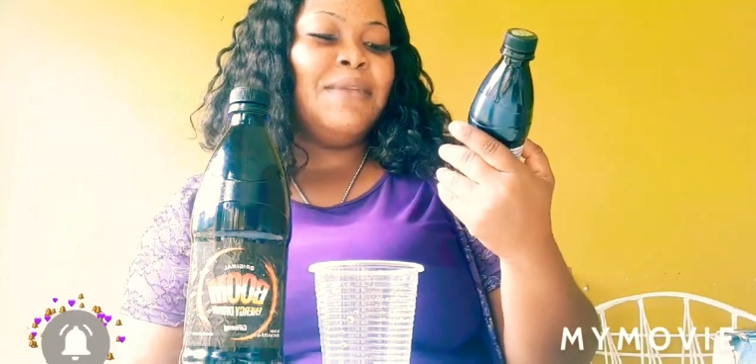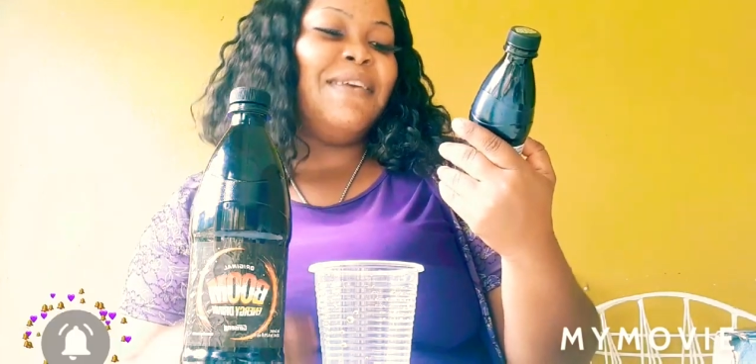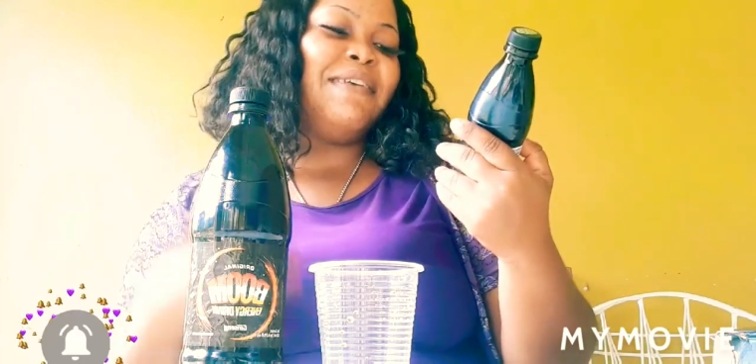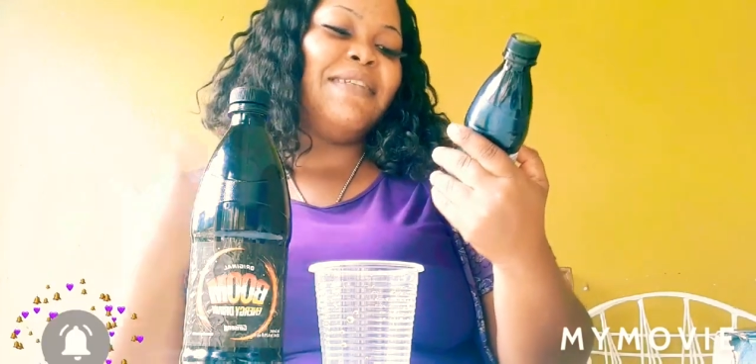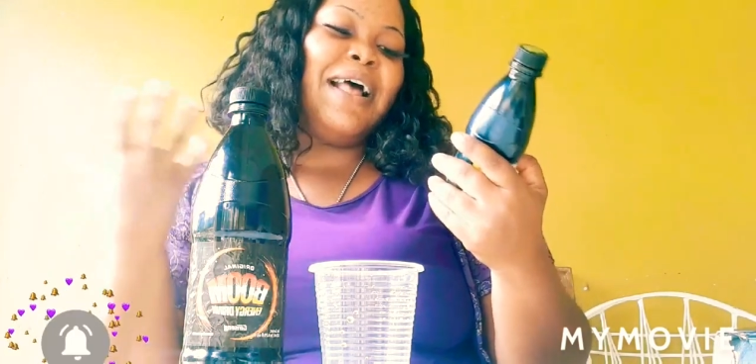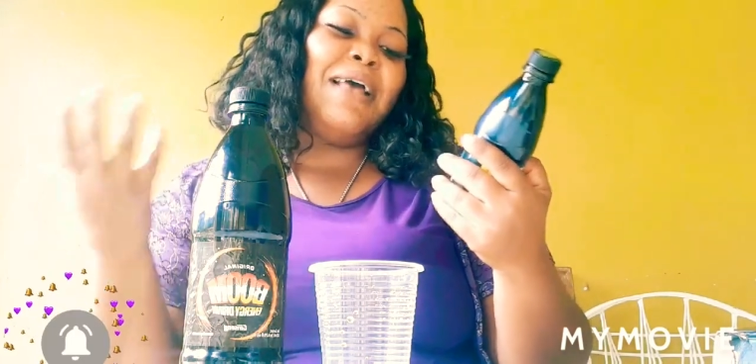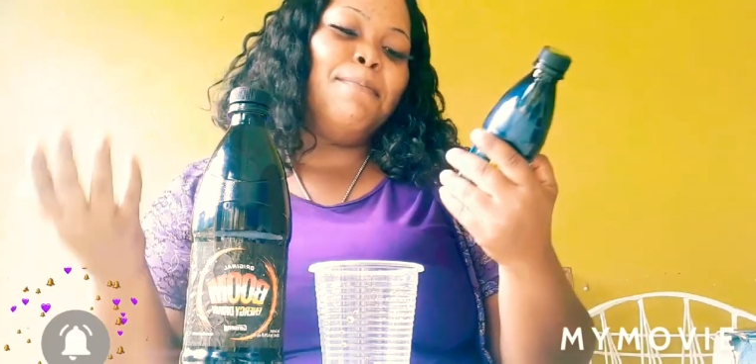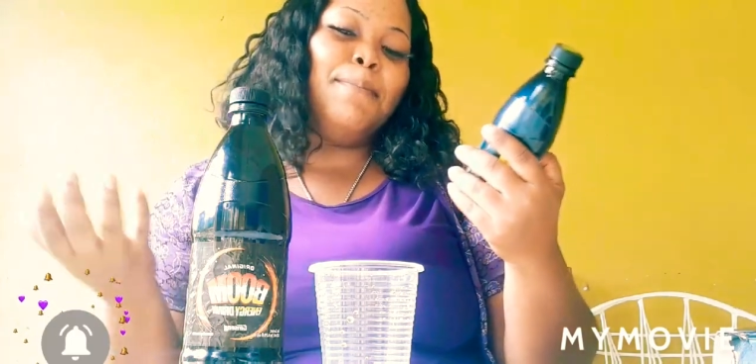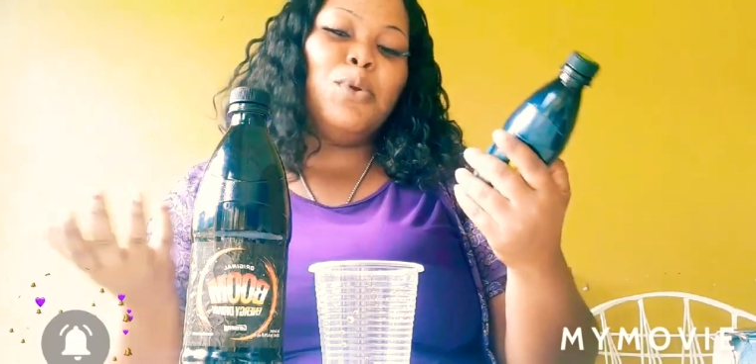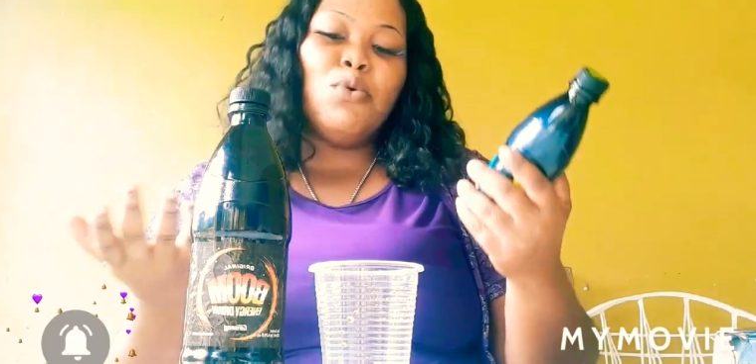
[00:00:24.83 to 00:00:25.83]
tastes
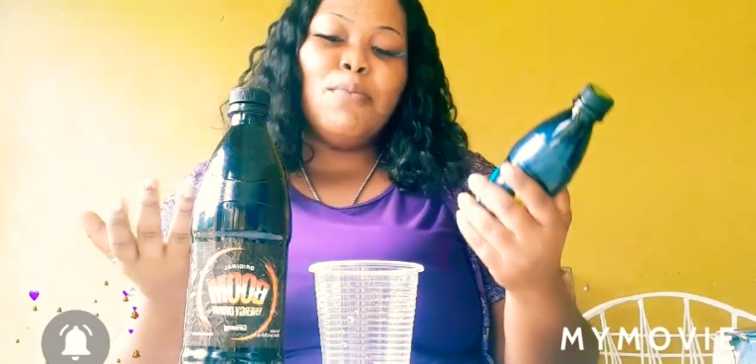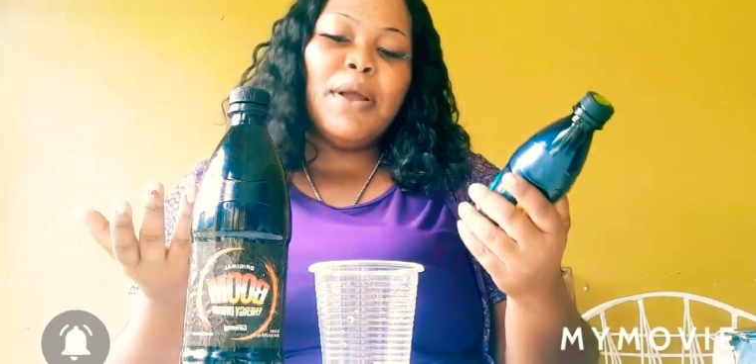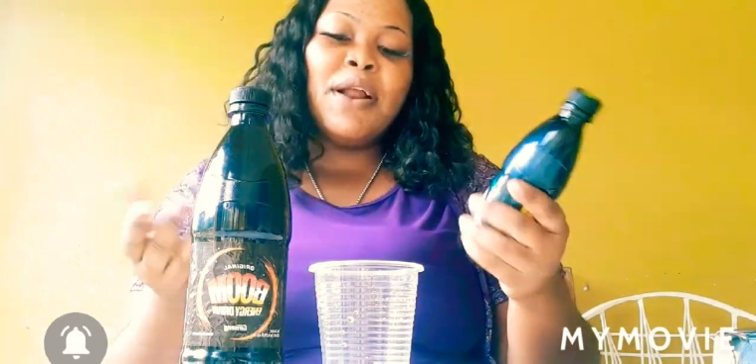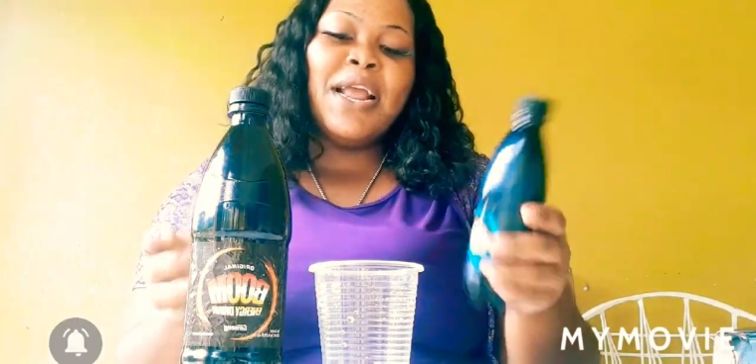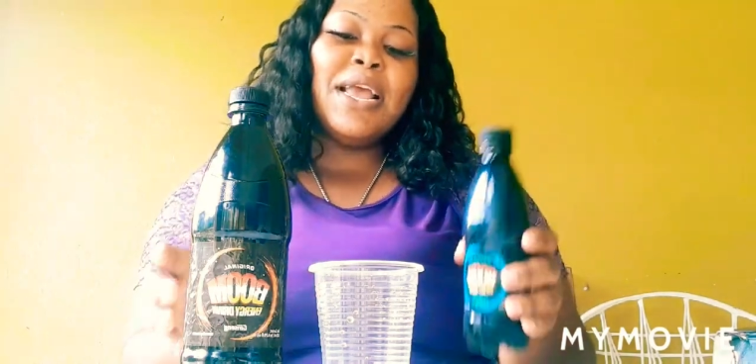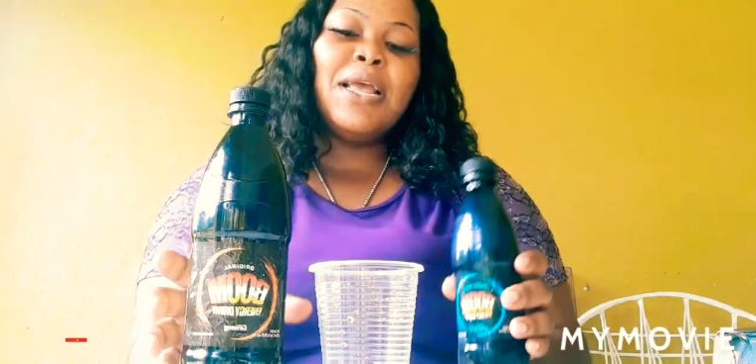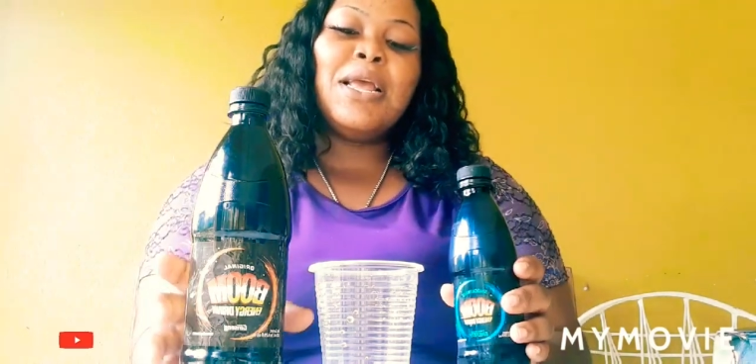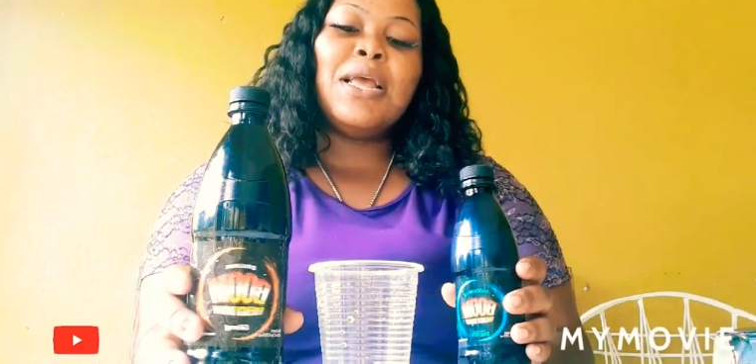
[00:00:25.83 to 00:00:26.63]
like blueberry,